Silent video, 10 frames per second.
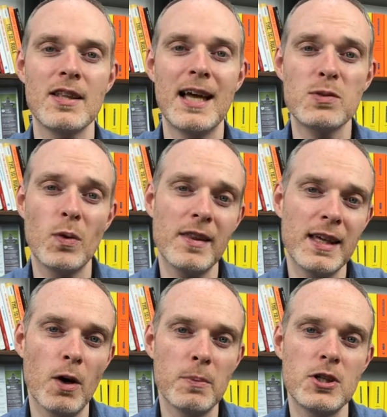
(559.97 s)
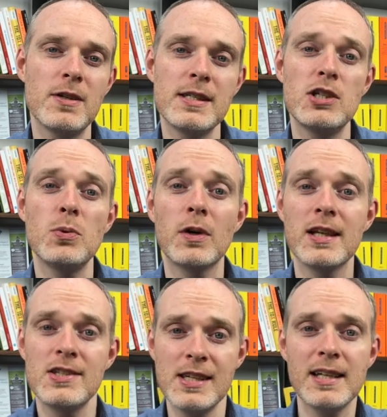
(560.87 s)
So that's one of the opportunities you
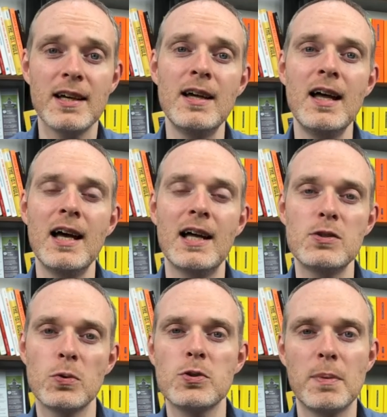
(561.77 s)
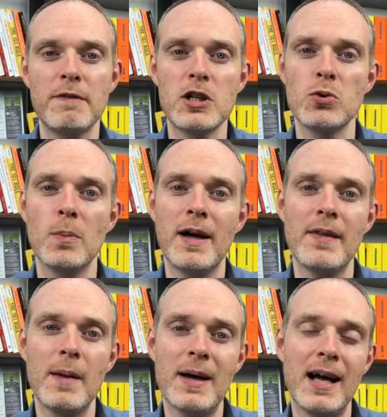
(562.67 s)
want to consider and talk to a professional
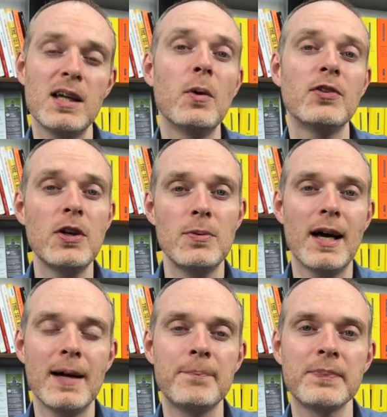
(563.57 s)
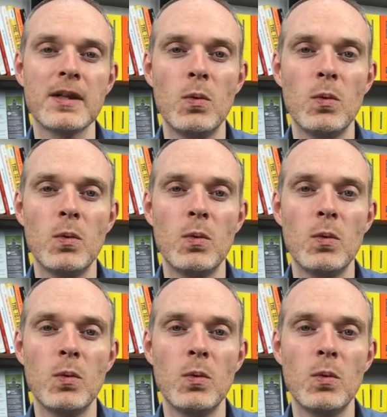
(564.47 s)
about that, about how you might do that.